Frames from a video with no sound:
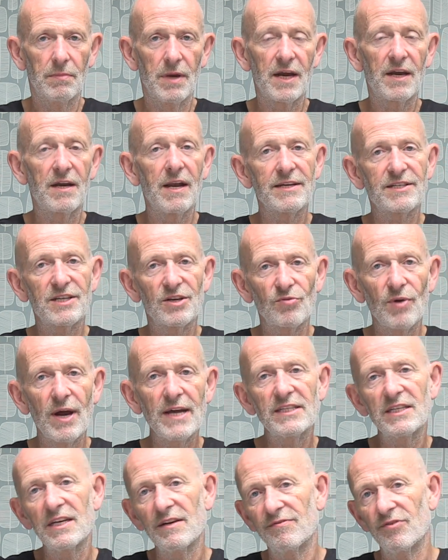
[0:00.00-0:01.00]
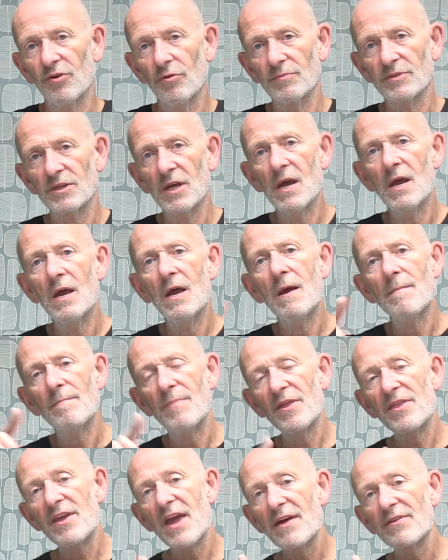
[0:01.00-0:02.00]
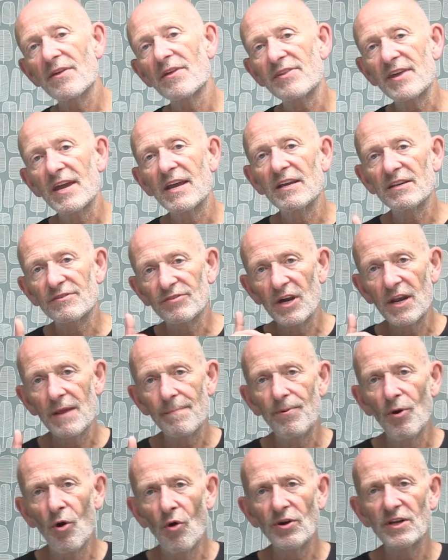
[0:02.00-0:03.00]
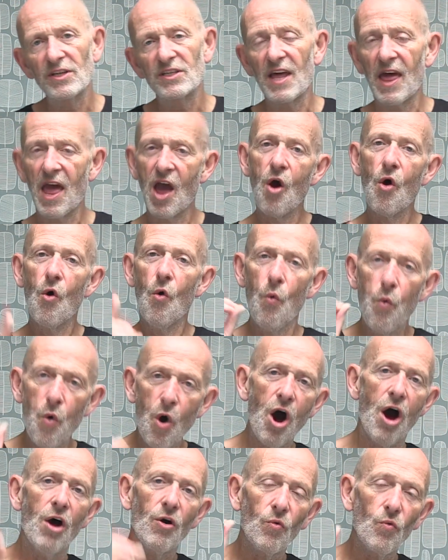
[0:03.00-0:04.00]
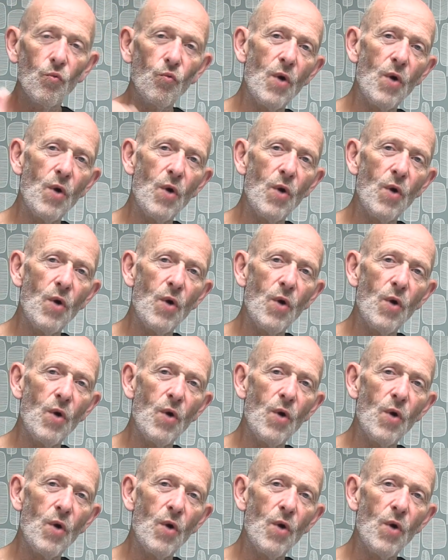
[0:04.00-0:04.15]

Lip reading: in classic racy forms. But the other thing is really important is that what,